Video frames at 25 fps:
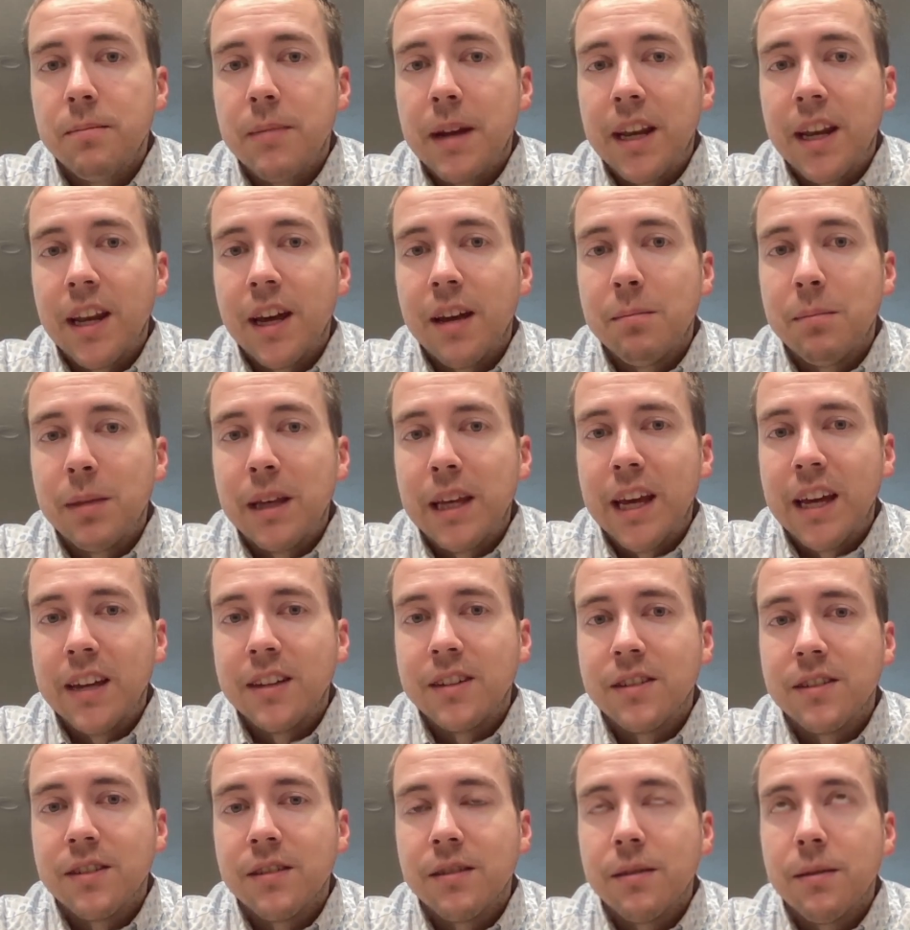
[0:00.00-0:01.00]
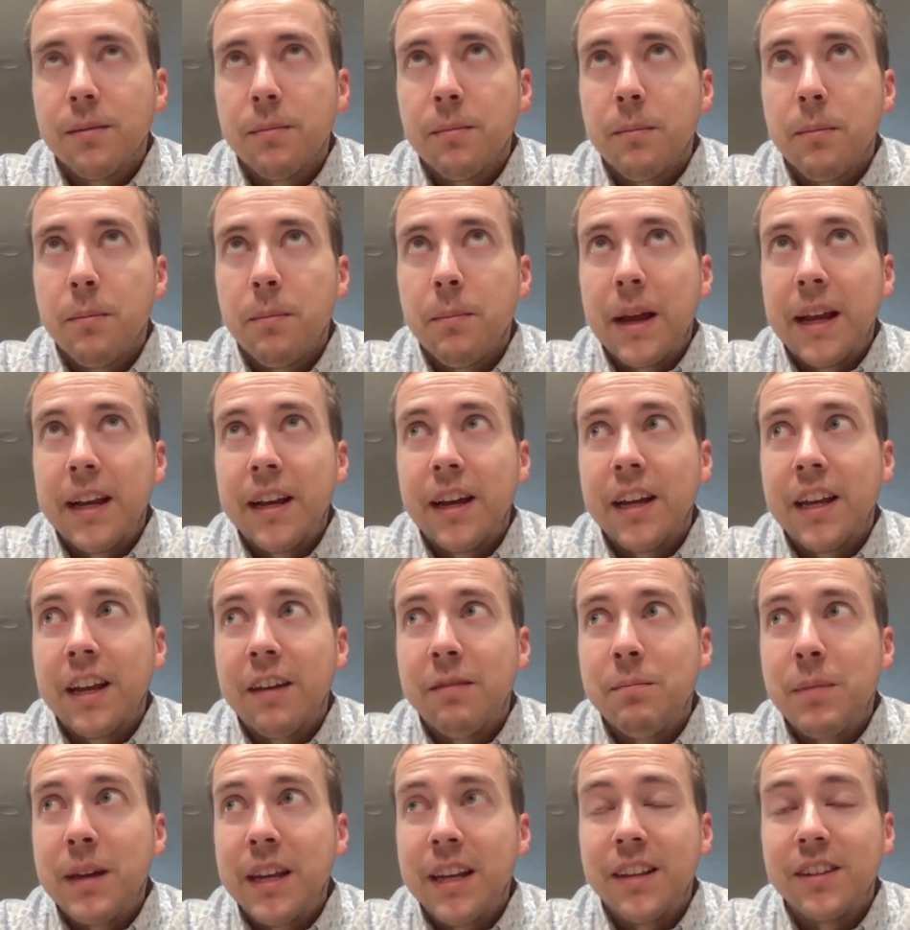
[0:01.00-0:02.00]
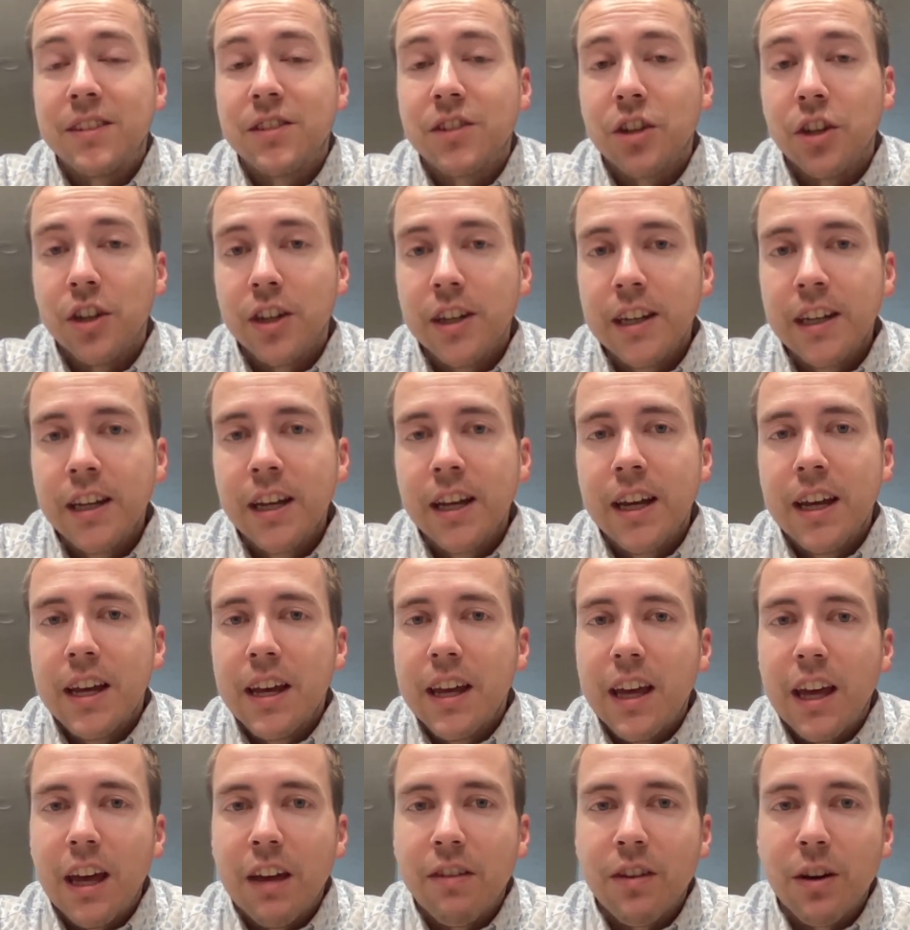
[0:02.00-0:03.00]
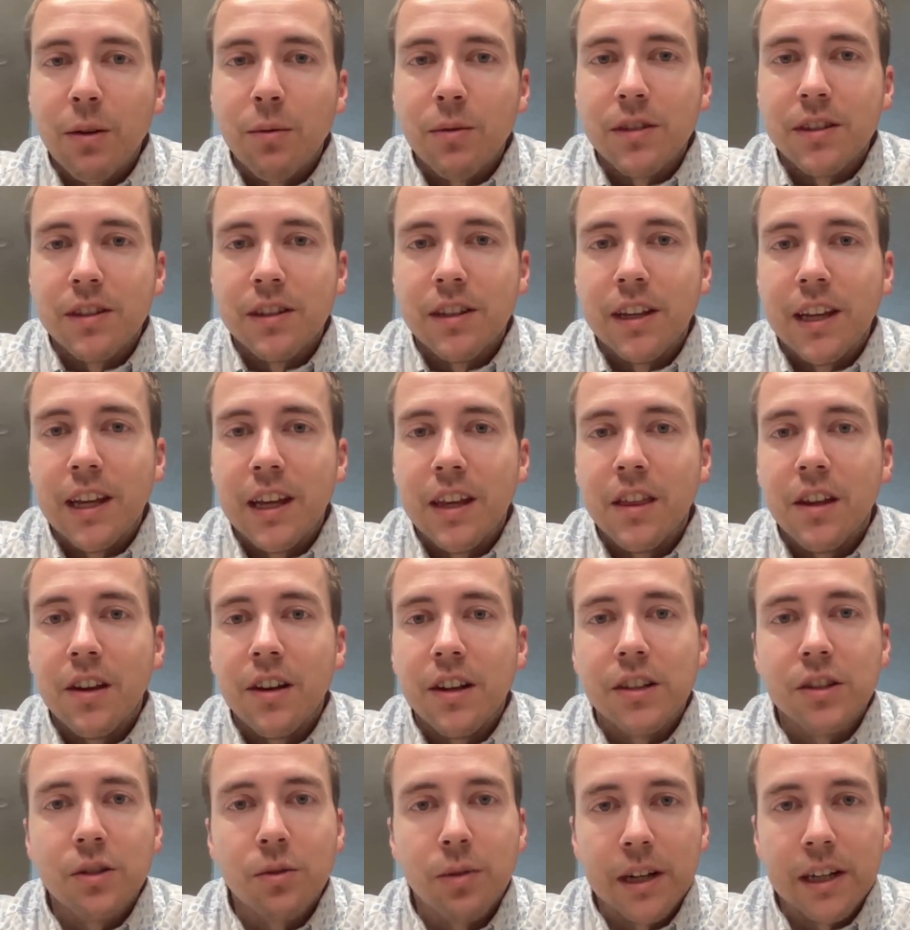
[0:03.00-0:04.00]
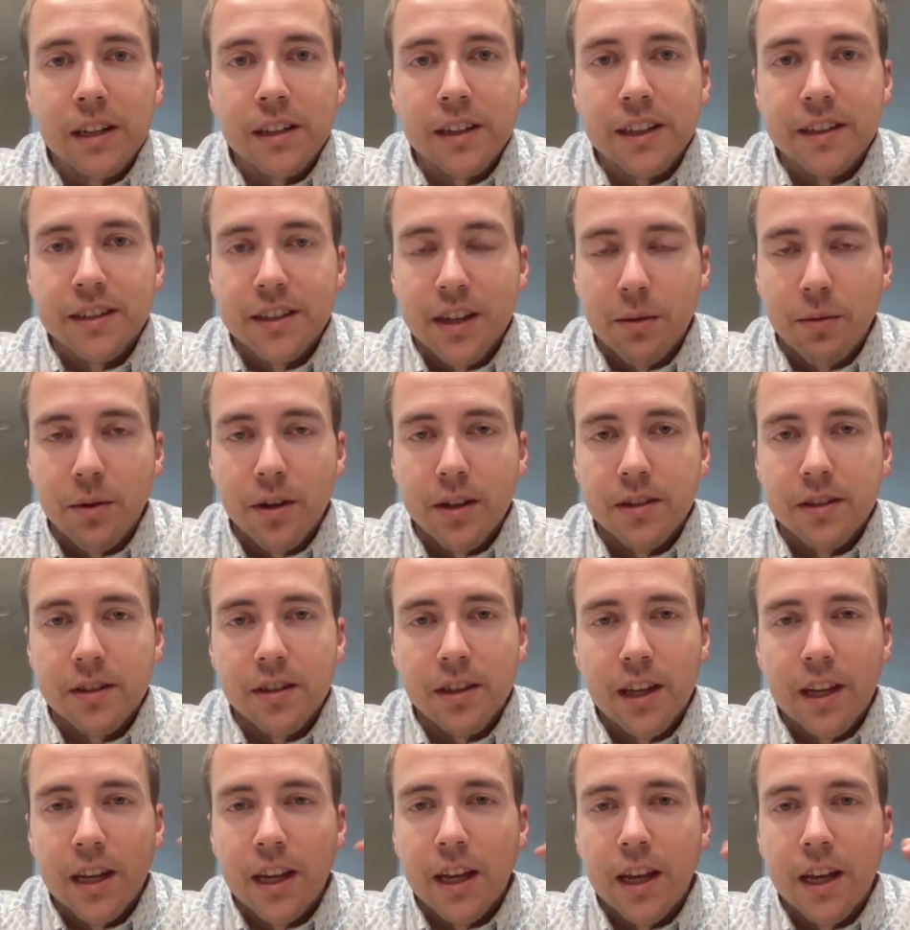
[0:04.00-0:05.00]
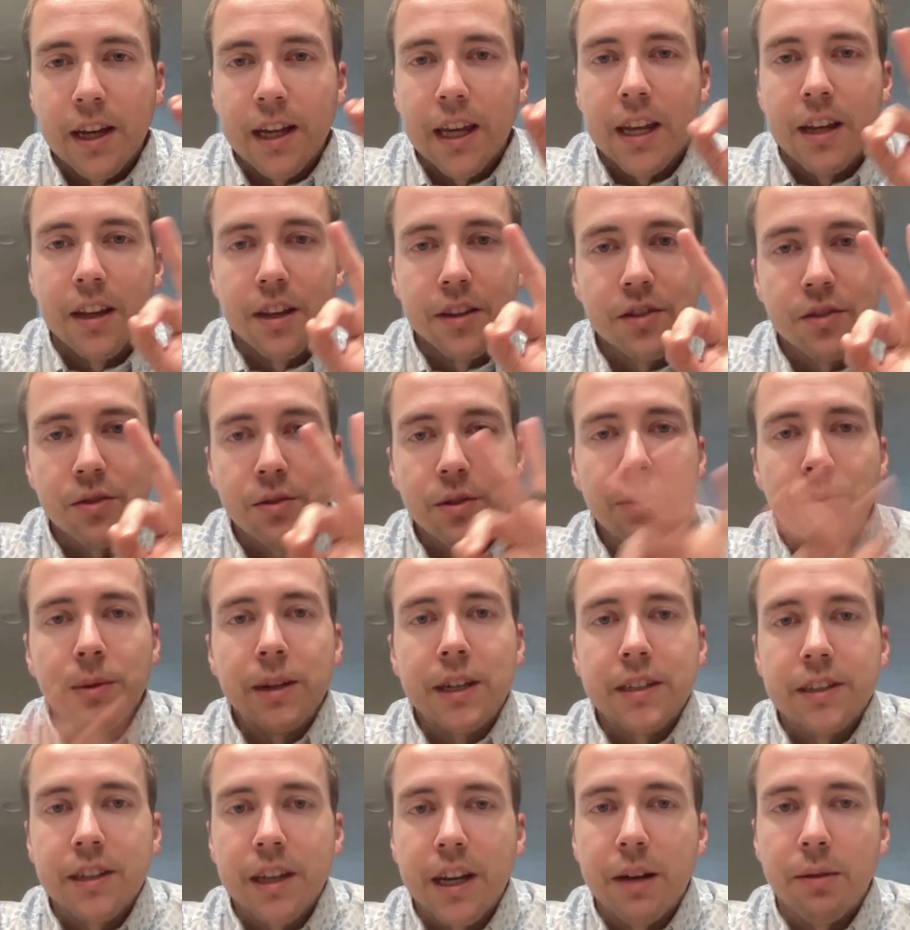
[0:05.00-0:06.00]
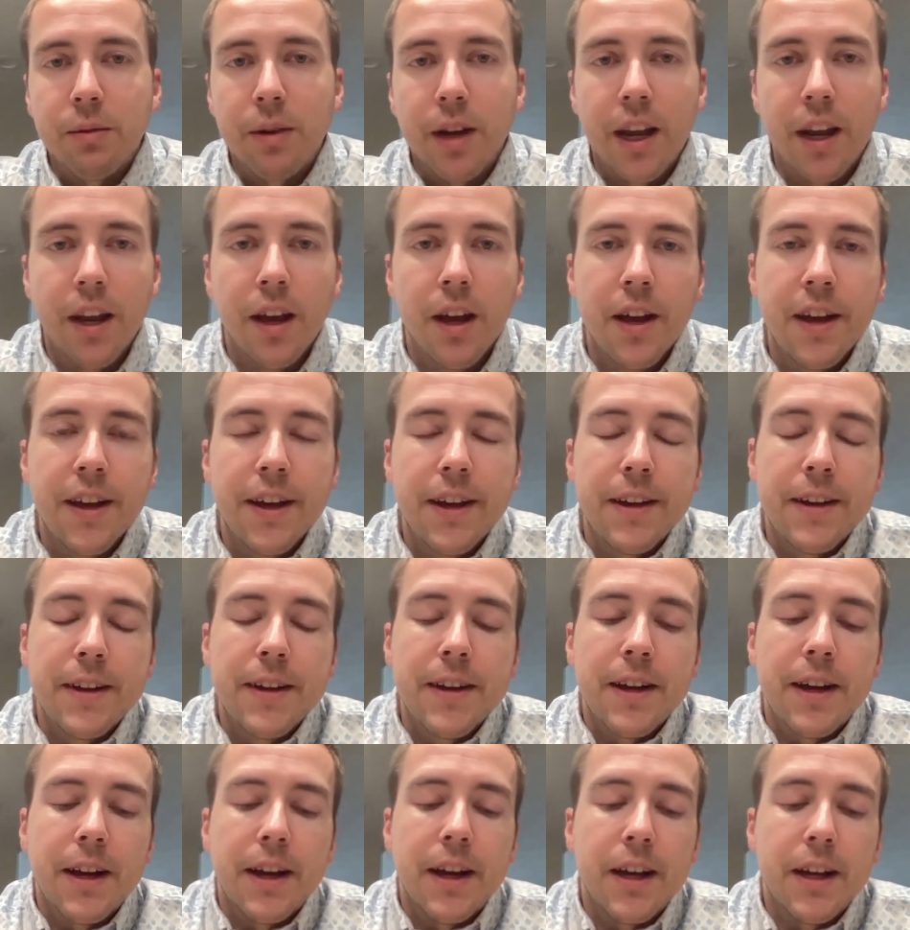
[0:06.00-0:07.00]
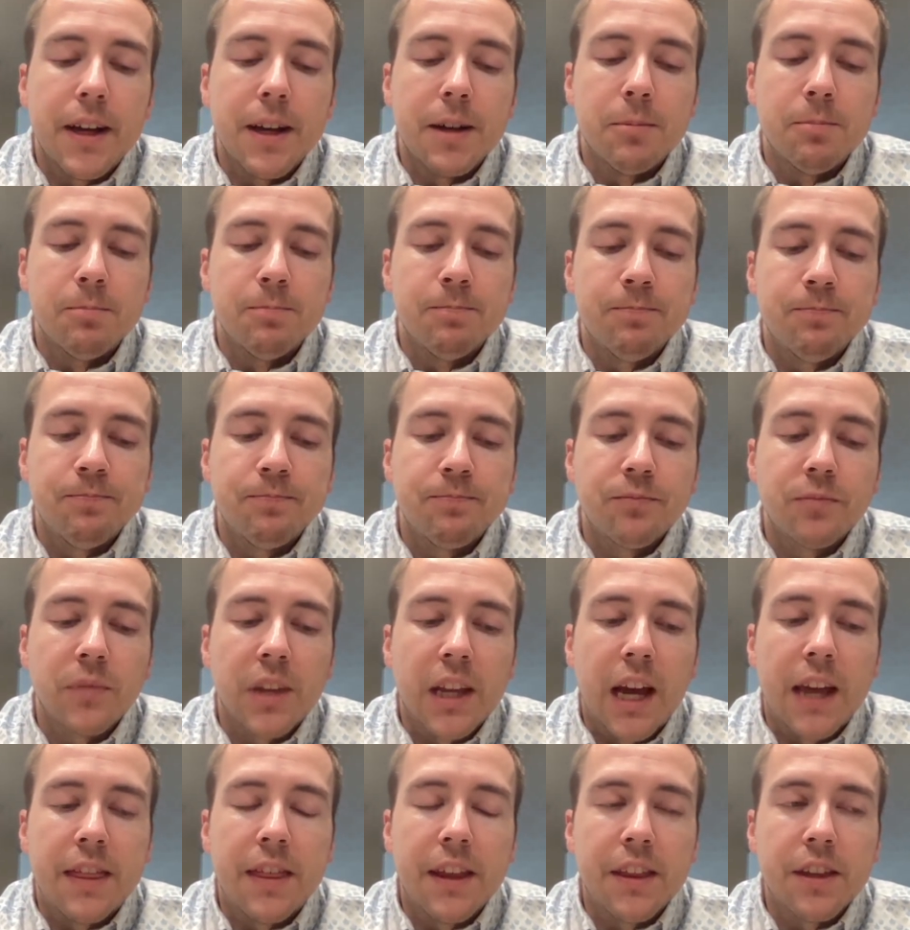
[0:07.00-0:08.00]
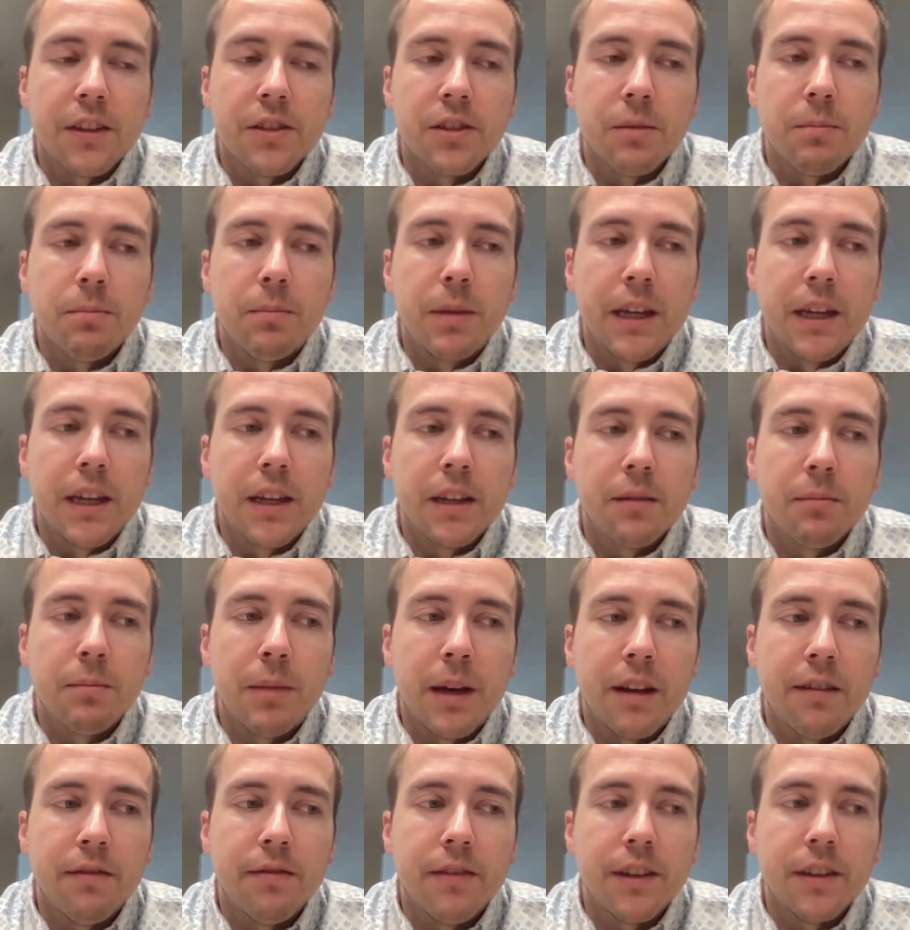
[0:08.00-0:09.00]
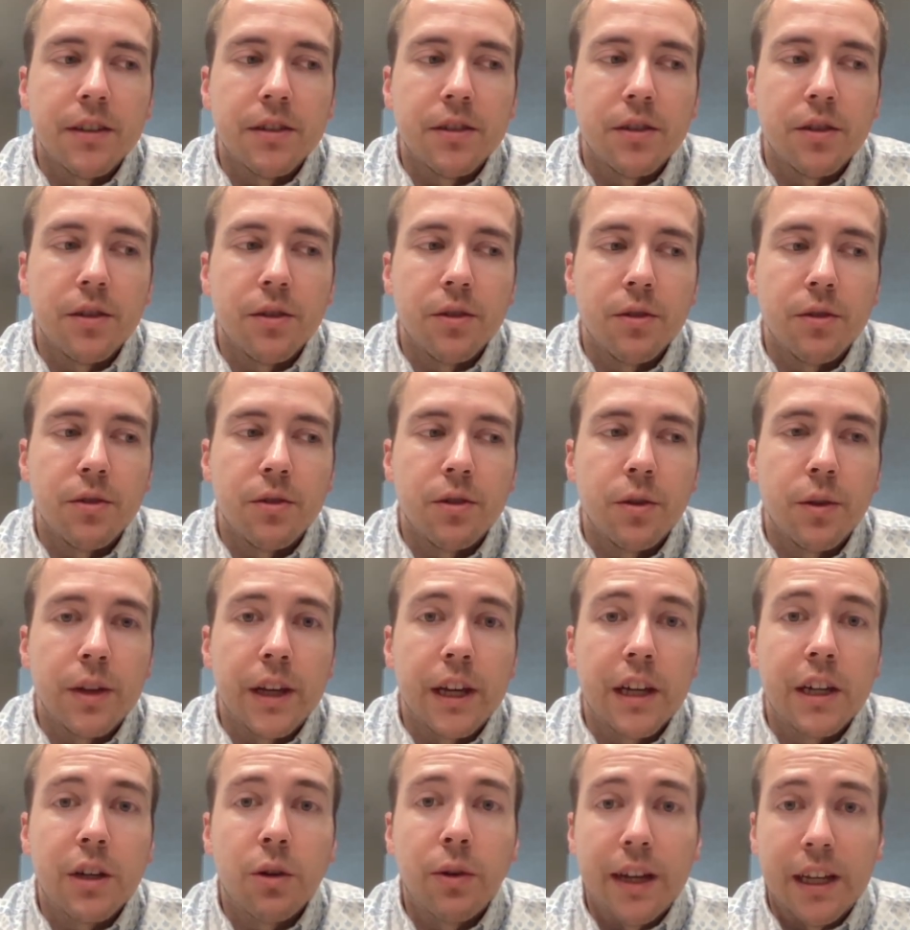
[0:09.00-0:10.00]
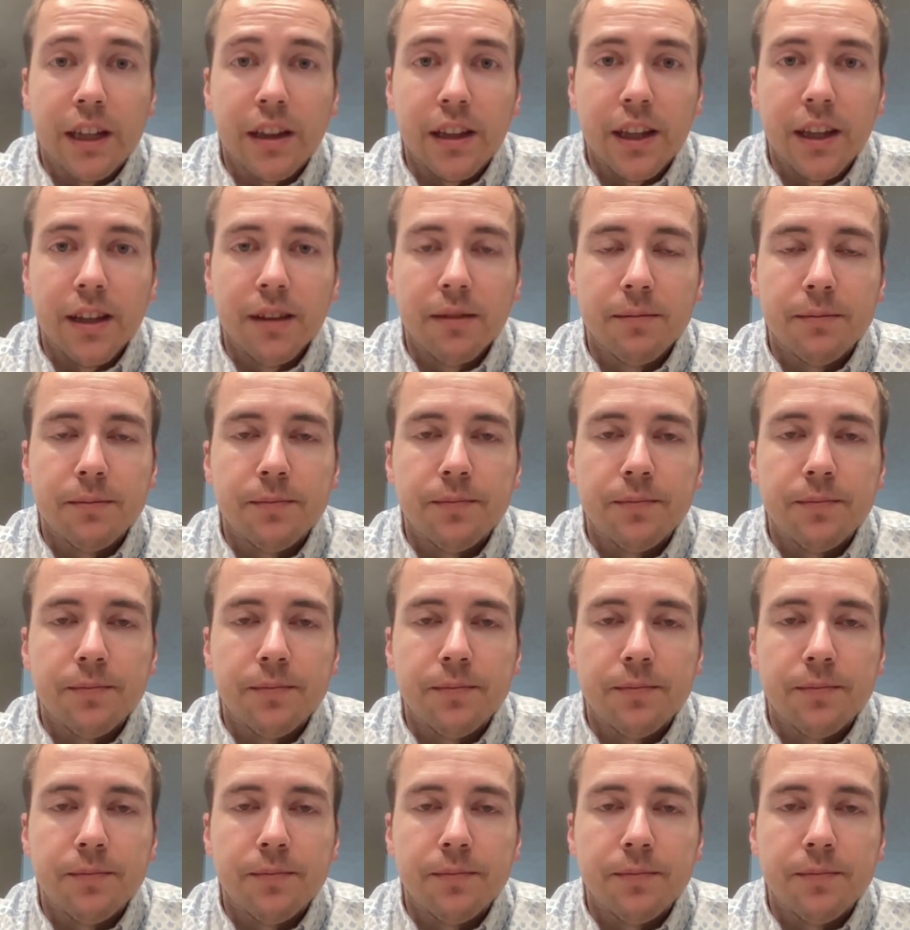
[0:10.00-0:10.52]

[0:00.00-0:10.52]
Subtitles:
may not have been as good if I wasn't in there as quickly as I was. And again, it's 3 weeks that I read. I think there's a big benefit to doing it quickly.